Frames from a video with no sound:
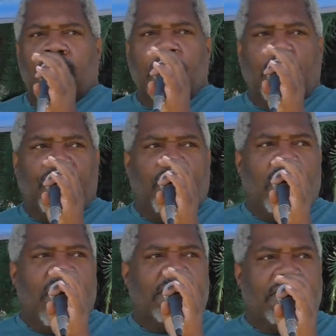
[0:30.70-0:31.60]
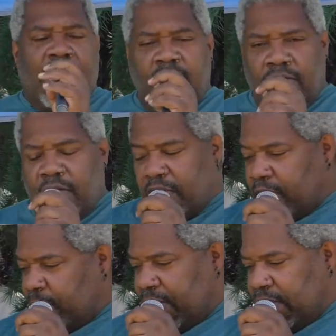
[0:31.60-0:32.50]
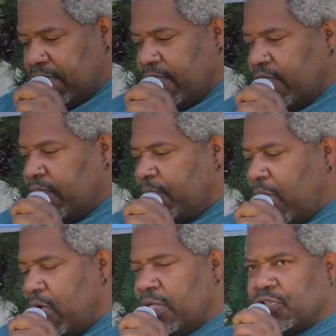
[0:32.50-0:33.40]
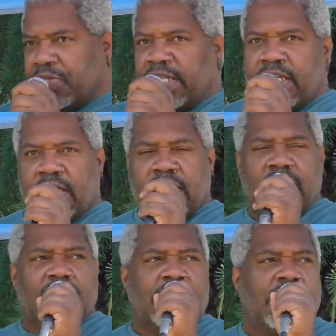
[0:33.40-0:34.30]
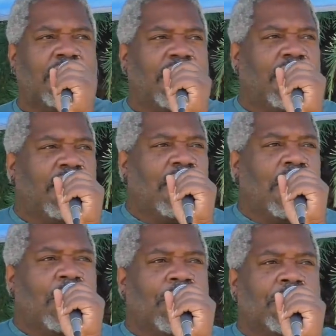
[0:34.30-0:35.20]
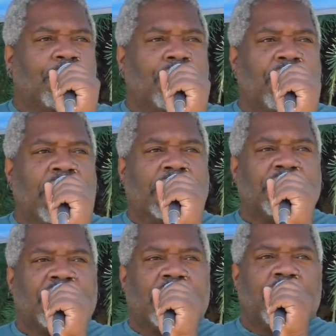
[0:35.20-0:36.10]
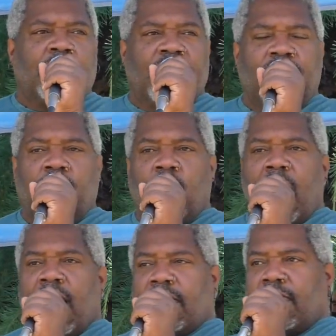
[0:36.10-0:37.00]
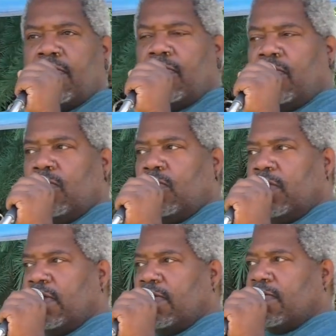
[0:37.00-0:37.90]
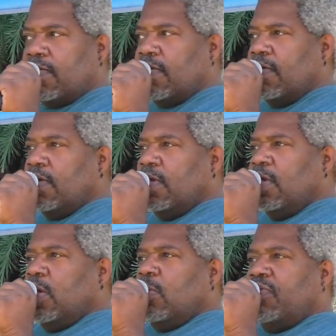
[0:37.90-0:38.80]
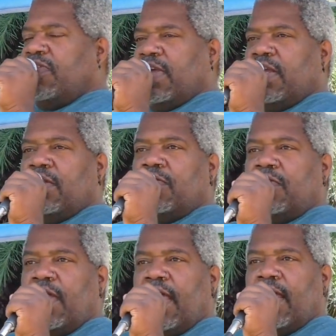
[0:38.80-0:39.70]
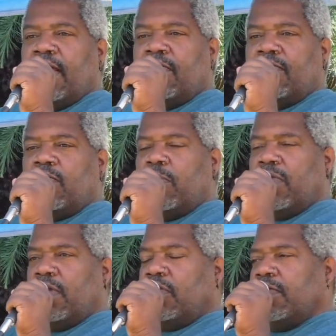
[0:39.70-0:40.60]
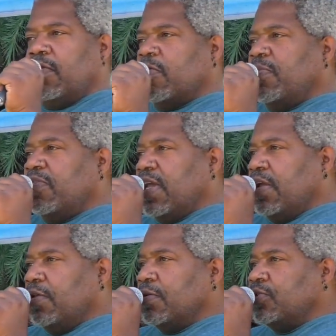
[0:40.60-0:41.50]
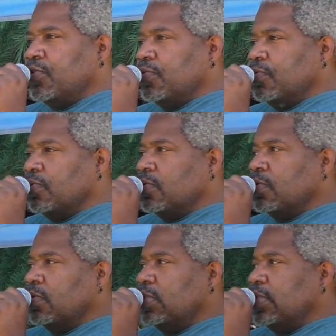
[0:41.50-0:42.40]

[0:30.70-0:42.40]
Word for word: So before I say this piece of poetry, I want to bring just a little bit of nuance to this particular day, to, to this particular Juneteenth.